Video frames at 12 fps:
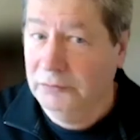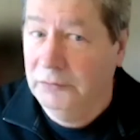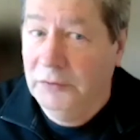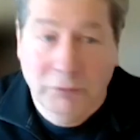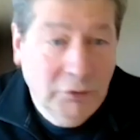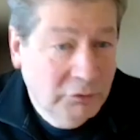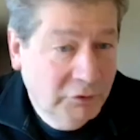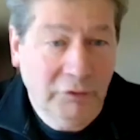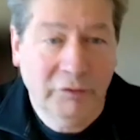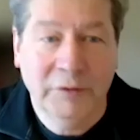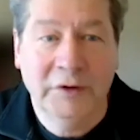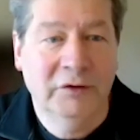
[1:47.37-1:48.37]
Of
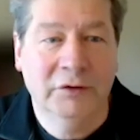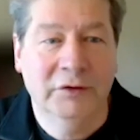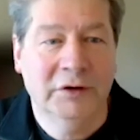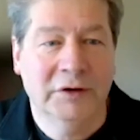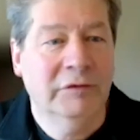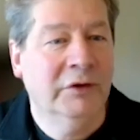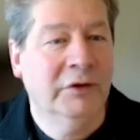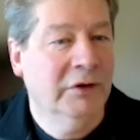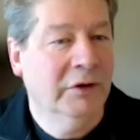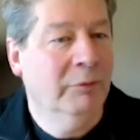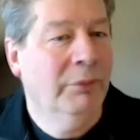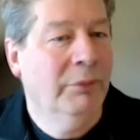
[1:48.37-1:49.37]
course, we need to look at
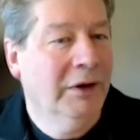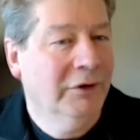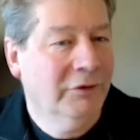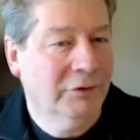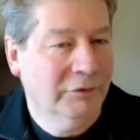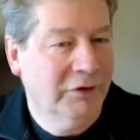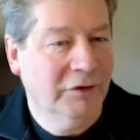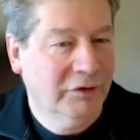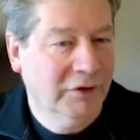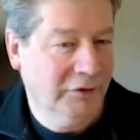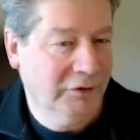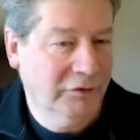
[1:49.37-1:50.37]
the impact of these
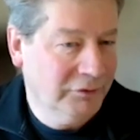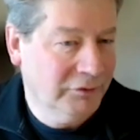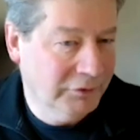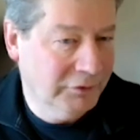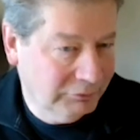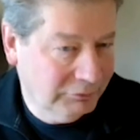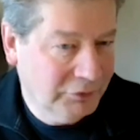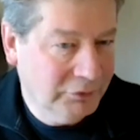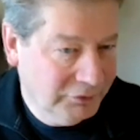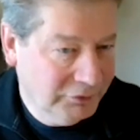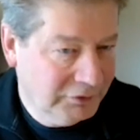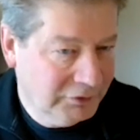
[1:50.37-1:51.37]
things on the
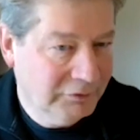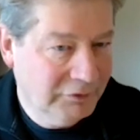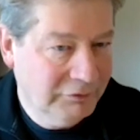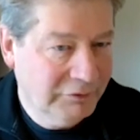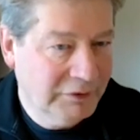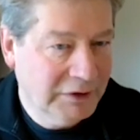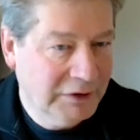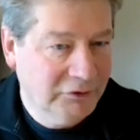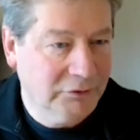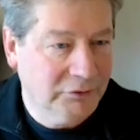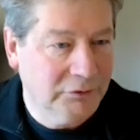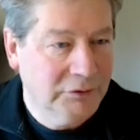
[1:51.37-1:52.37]
kind of the
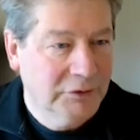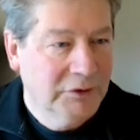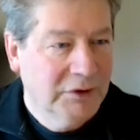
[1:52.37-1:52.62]
financial